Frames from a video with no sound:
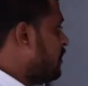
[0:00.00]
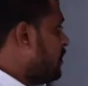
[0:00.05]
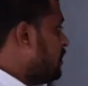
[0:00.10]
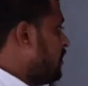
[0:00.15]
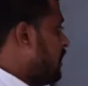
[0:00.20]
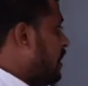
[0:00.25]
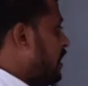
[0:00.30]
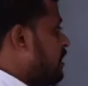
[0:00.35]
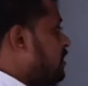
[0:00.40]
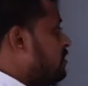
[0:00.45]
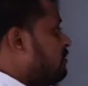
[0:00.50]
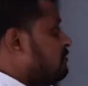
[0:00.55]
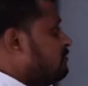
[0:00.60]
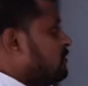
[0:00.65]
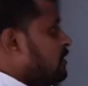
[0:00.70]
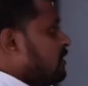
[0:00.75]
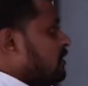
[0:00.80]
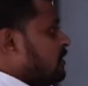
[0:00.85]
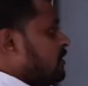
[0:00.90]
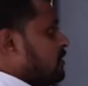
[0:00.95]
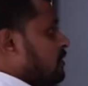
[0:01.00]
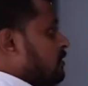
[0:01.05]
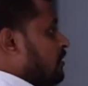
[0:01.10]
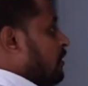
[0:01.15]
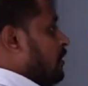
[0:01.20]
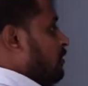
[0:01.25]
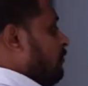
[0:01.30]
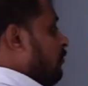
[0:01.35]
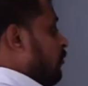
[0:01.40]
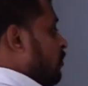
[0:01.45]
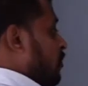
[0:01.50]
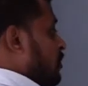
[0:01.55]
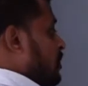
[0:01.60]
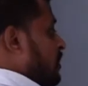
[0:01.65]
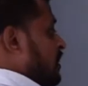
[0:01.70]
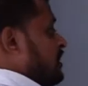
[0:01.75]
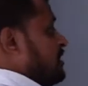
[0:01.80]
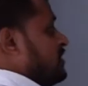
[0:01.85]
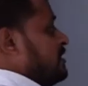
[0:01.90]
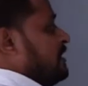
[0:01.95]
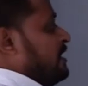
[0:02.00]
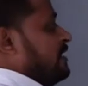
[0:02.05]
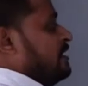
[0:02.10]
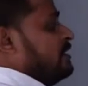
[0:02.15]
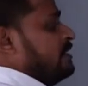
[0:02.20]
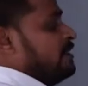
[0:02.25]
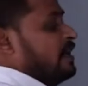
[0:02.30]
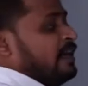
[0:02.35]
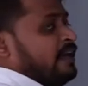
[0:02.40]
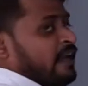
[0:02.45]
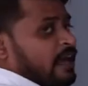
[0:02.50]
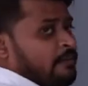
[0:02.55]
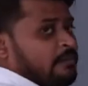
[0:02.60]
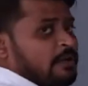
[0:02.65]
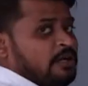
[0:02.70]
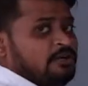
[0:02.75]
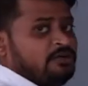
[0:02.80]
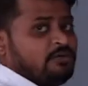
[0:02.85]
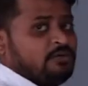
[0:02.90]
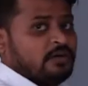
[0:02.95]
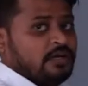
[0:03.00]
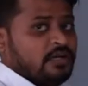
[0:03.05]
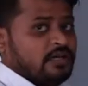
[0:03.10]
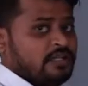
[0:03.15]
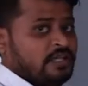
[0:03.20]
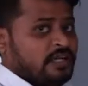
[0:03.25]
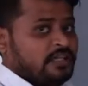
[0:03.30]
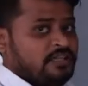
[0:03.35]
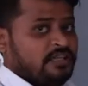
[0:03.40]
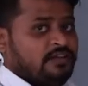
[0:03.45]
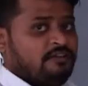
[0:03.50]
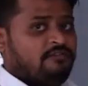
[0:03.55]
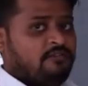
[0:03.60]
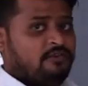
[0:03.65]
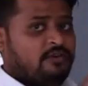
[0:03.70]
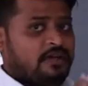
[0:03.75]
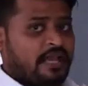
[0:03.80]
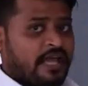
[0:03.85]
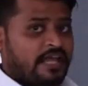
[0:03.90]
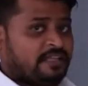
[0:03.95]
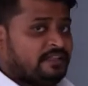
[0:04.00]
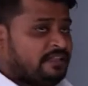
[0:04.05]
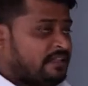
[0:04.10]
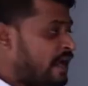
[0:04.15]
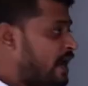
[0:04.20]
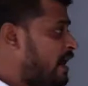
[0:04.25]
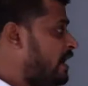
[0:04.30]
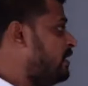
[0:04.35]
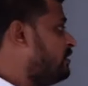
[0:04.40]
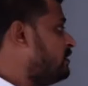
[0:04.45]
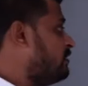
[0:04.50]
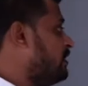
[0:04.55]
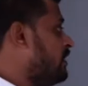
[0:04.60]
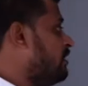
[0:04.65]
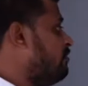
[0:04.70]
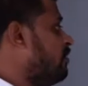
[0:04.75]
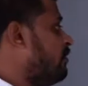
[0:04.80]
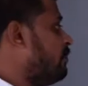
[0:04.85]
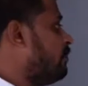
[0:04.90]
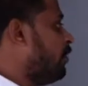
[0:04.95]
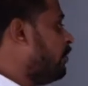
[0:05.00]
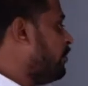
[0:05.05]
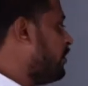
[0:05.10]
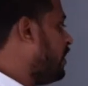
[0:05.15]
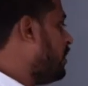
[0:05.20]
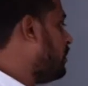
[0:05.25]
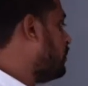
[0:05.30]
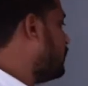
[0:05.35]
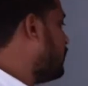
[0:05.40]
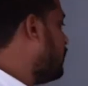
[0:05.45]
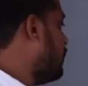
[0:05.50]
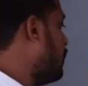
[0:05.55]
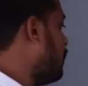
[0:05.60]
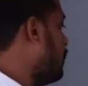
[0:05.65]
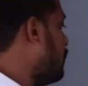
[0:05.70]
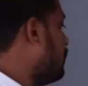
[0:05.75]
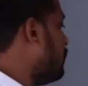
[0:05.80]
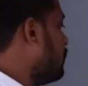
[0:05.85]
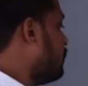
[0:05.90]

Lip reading: Then for this they didn't able to cut the tree. For like that they will protect the